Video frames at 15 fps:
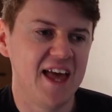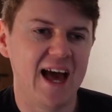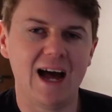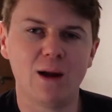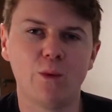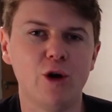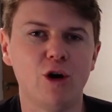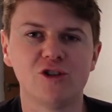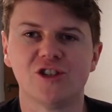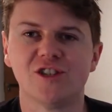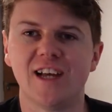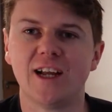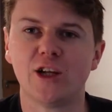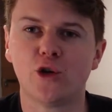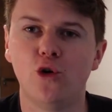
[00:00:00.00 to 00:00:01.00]
and we all just
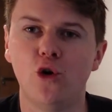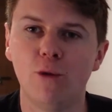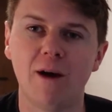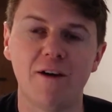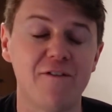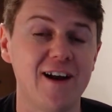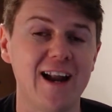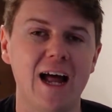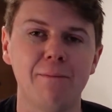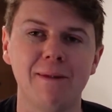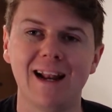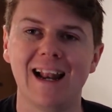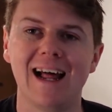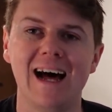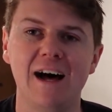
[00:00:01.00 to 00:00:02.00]
stayed cool. My friend had
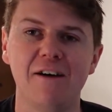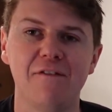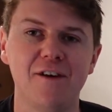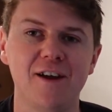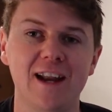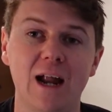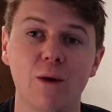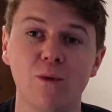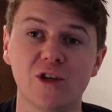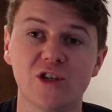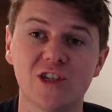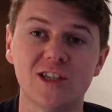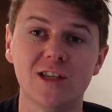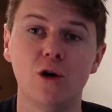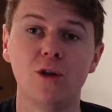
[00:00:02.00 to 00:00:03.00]
me laughing, and we
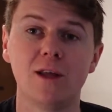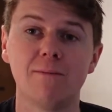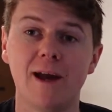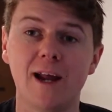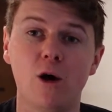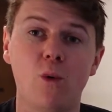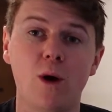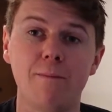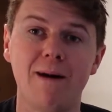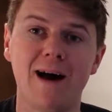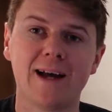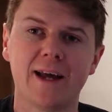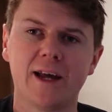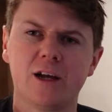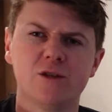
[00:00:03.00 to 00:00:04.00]
slowly made our way
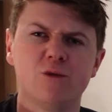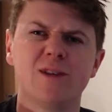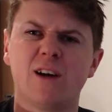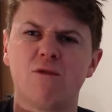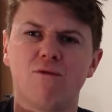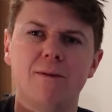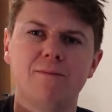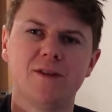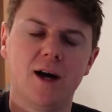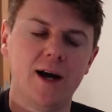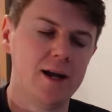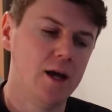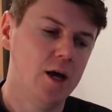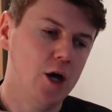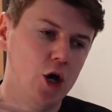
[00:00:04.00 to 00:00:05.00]
back in, because it was like a
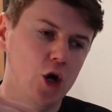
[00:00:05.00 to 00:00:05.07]
riptide.